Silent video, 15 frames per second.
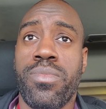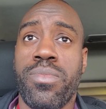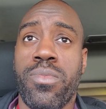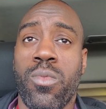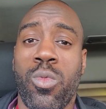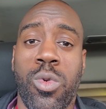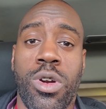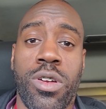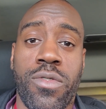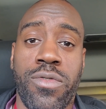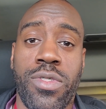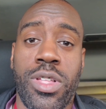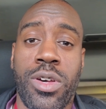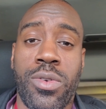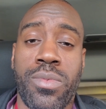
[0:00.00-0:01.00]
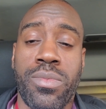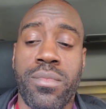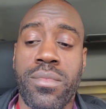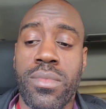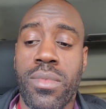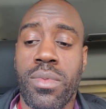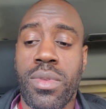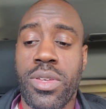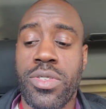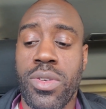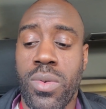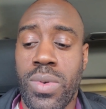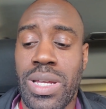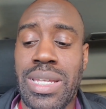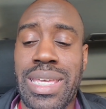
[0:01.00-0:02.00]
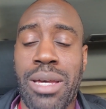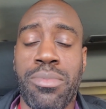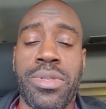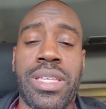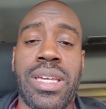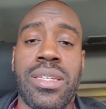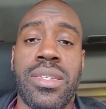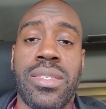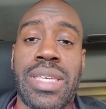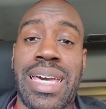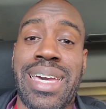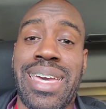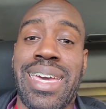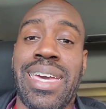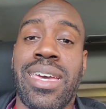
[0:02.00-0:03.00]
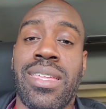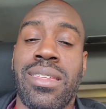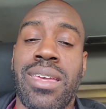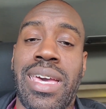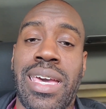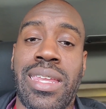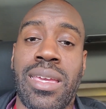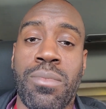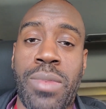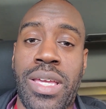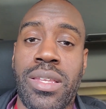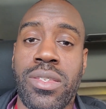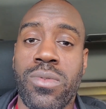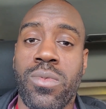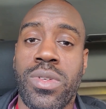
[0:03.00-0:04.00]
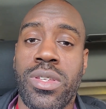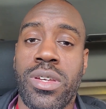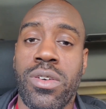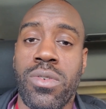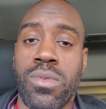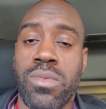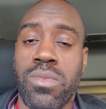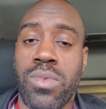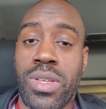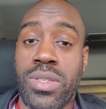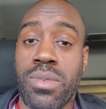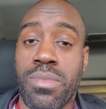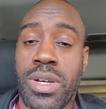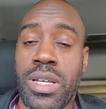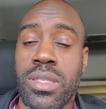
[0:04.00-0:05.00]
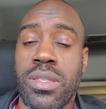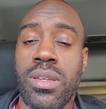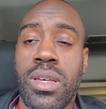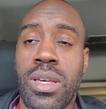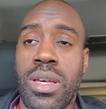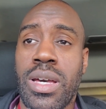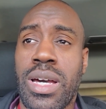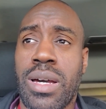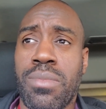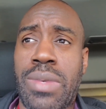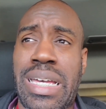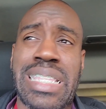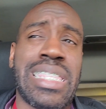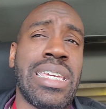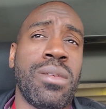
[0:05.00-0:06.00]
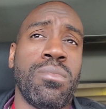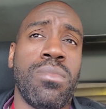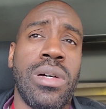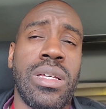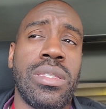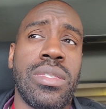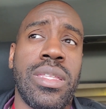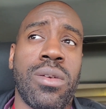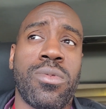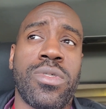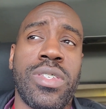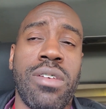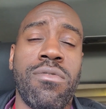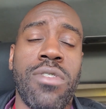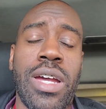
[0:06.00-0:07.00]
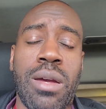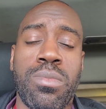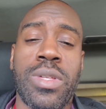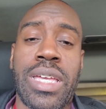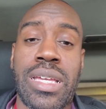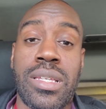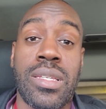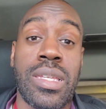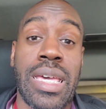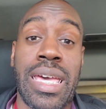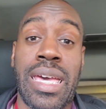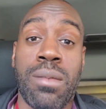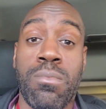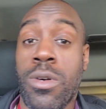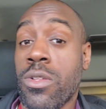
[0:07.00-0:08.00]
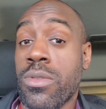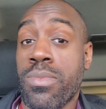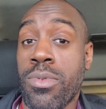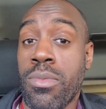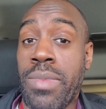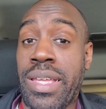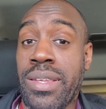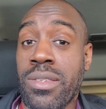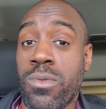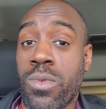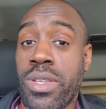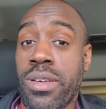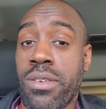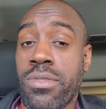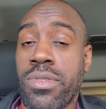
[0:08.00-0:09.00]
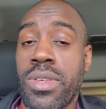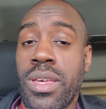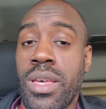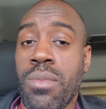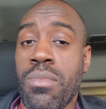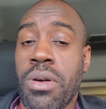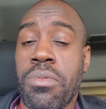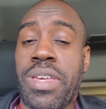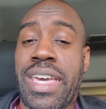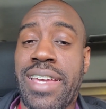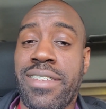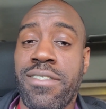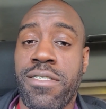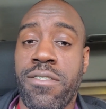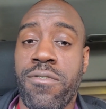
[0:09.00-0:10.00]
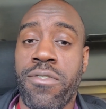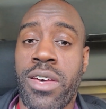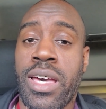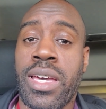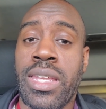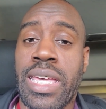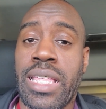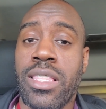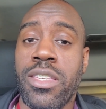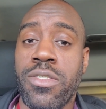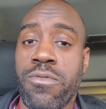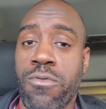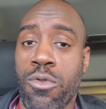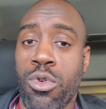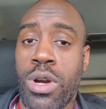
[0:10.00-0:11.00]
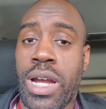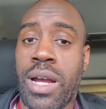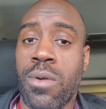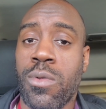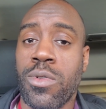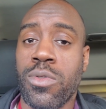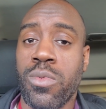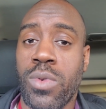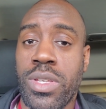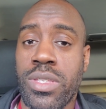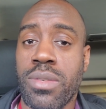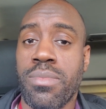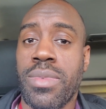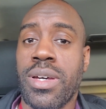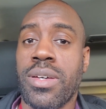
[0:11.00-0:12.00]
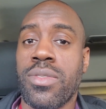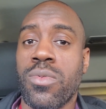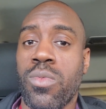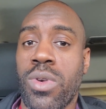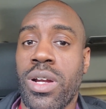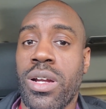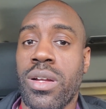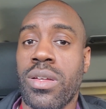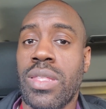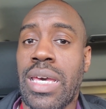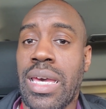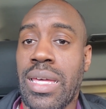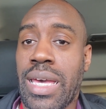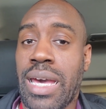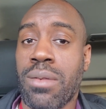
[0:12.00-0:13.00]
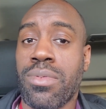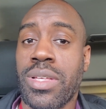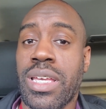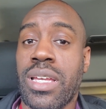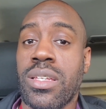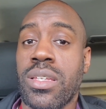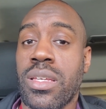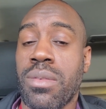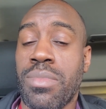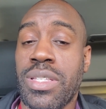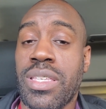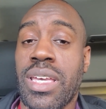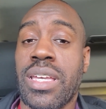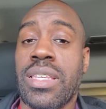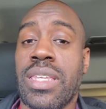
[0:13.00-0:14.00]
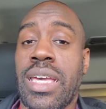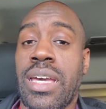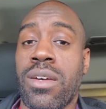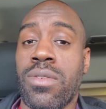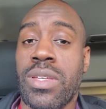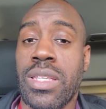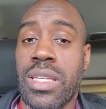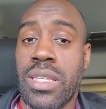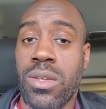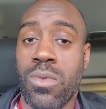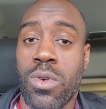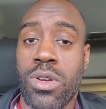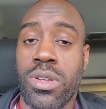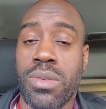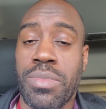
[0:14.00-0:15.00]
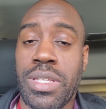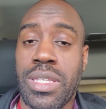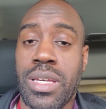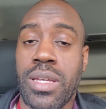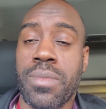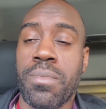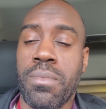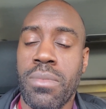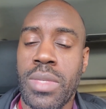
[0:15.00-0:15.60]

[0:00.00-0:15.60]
workflow. So one of the applications I had a maintenance window once a month. I think there were several applications that had multiple maintenance windows, but we had to define at least 4 hours once a month where that application could be taken down and any work could be done.